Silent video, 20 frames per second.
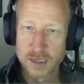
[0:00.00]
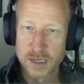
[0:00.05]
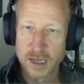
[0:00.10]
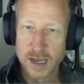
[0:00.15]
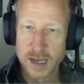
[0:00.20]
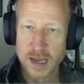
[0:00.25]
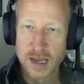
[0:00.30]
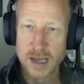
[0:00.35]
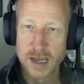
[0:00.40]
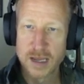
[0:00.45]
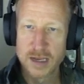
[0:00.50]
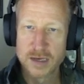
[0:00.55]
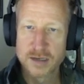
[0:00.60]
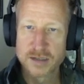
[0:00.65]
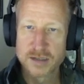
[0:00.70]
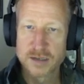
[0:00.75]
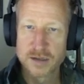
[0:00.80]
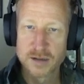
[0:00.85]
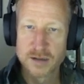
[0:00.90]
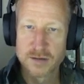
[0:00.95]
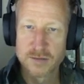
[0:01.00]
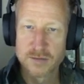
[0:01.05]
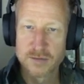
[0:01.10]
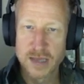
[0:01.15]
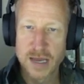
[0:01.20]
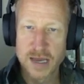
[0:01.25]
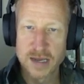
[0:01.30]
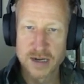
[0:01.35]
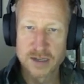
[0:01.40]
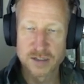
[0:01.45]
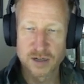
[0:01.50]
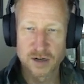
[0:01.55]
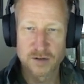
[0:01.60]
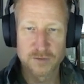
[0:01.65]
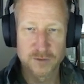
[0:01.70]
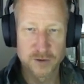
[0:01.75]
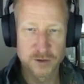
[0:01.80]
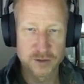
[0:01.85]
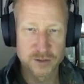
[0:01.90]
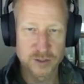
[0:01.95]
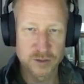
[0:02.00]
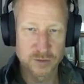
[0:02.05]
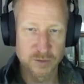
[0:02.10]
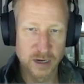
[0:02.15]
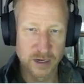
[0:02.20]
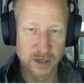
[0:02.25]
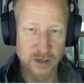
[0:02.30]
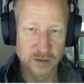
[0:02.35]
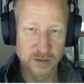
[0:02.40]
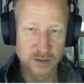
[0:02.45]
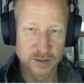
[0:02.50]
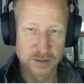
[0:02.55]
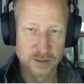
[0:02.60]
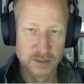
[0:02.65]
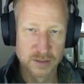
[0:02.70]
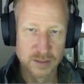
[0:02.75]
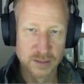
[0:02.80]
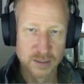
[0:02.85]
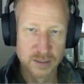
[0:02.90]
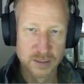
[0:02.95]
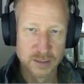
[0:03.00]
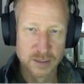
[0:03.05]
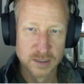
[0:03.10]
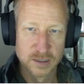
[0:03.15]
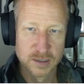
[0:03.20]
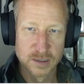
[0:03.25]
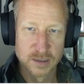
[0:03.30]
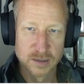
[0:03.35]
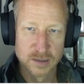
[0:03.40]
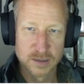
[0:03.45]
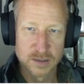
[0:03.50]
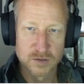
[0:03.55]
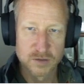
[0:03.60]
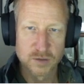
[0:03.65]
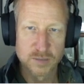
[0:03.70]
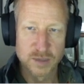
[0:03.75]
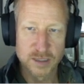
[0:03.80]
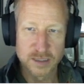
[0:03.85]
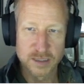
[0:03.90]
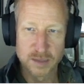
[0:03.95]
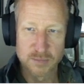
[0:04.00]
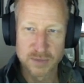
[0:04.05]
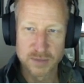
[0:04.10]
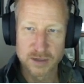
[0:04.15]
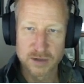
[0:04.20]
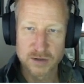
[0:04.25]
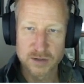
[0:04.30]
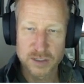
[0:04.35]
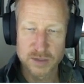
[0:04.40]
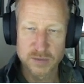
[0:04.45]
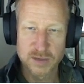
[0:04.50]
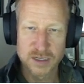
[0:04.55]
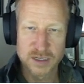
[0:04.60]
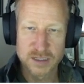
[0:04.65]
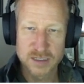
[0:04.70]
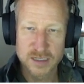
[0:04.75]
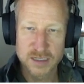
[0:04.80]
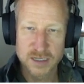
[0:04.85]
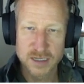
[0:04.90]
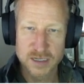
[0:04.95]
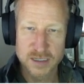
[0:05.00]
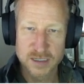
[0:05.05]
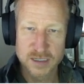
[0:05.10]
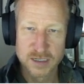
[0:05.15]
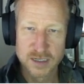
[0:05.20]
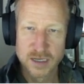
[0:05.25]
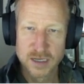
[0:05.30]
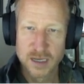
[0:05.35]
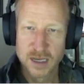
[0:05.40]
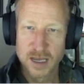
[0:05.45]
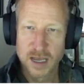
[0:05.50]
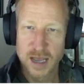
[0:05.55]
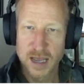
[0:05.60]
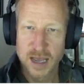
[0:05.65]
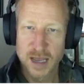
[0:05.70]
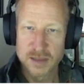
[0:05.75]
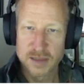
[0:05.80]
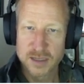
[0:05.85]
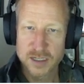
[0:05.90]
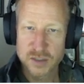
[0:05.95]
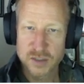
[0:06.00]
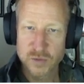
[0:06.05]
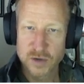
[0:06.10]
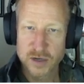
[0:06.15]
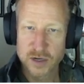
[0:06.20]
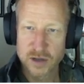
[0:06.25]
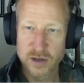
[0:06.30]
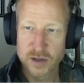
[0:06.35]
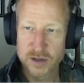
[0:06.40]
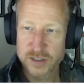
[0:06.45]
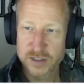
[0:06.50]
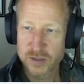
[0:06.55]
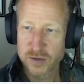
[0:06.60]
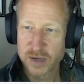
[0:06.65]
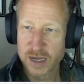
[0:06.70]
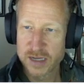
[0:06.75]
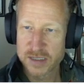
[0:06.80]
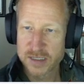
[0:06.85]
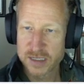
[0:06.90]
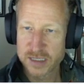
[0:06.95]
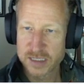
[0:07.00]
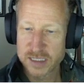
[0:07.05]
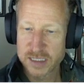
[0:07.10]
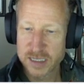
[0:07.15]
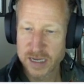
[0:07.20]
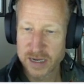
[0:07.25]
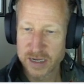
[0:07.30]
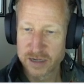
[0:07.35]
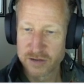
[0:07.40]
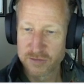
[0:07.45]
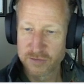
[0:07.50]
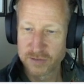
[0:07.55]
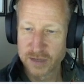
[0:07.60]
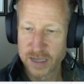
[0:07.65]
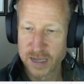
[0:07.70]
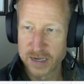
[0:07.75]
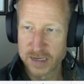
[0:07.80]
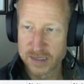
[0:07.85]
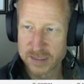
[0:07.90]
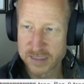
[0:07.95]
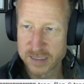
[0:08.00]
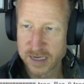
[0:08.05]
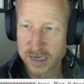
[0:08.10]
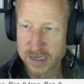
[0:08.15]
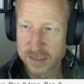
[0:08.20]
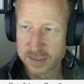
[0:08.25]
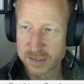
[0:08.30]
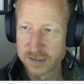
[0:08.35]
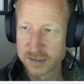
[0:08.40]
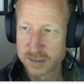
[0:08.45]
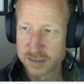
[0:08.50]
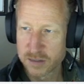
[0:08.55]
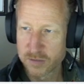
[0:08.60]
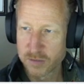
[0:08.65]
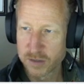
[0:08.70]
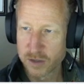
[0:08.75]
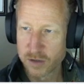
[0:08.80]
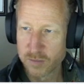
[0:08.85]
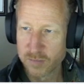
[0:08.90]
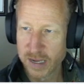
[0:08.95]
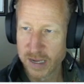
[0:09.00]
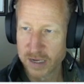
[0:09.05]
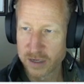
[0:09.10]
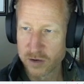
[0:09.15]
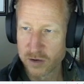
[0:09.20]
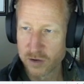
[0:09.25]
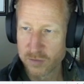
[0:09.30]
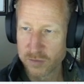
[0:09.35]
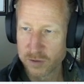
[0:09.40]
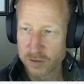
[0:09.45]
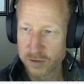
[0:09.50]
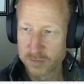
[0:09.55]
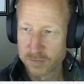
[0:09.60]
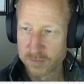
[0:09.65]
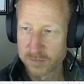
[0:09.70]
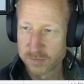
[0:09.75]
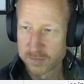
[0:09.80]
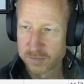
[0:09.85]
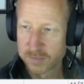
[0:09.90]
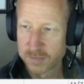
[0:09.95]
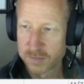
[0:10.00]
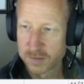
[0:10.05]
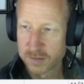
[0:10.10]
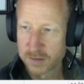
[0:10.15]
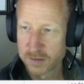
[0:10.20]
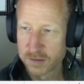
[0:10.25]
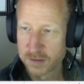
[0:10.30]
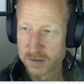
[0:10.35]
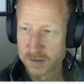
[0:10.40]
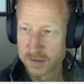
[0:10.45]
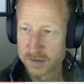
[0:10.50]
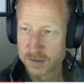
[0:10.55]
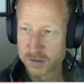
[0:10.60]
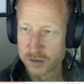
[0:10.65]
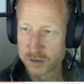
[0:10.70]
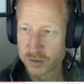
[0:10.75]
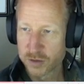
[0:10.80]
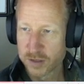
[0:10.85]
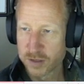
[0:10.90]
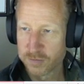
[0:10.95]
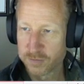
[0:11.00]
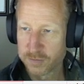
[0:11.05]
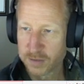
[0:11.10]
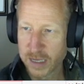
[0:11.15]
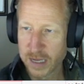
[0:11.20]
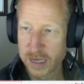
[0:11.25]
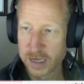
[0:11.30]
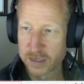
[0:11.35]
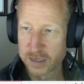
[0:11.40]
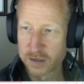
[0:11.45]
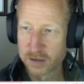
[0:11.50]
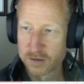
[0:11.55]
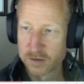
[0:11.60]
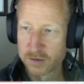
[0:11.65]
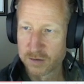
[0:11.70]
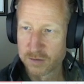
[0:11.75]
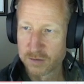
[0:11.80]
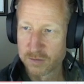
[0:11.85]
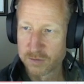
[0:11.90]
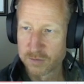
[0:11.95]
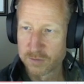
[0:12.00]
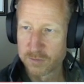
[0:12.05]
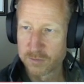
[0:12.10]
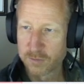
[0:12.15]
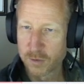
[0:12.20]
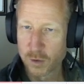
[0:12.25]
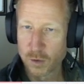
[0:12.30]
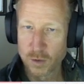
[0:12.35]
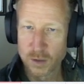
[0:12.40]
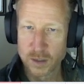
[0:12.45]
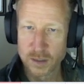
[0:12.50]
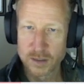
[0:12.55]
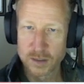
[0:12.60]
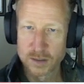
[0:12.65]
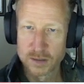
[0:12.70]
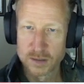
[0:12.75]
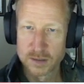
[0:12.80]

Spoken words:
And that is our first record. So we'll make that bigger so we can see it. And this one also has a second flag set. So we go back over. So tree flag 4.